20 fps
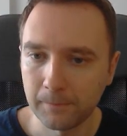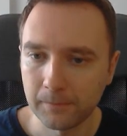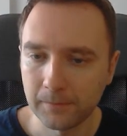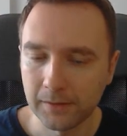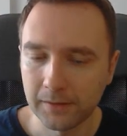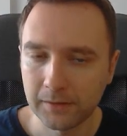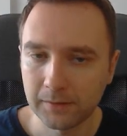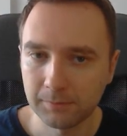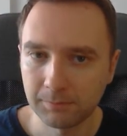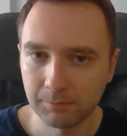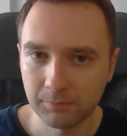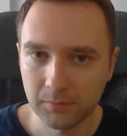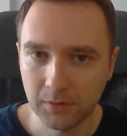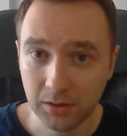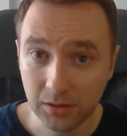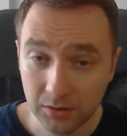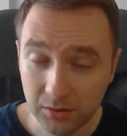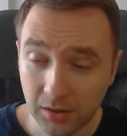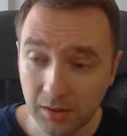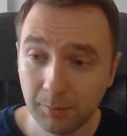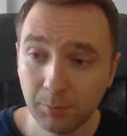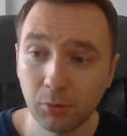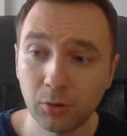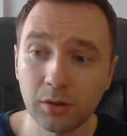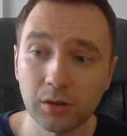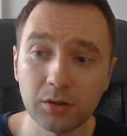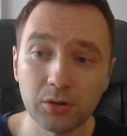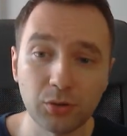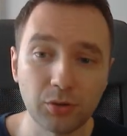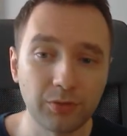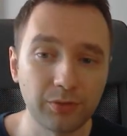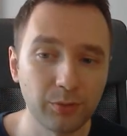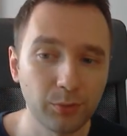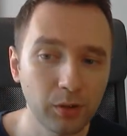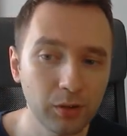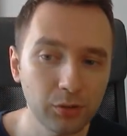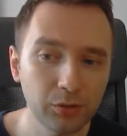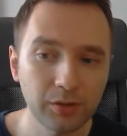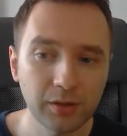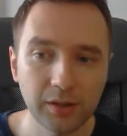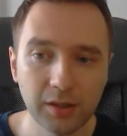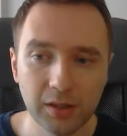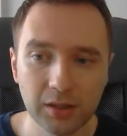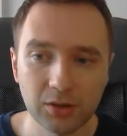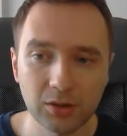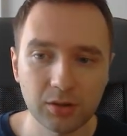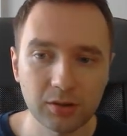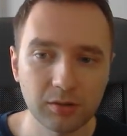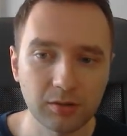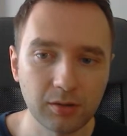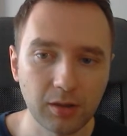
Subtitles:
right? That's really important. So if you want to create,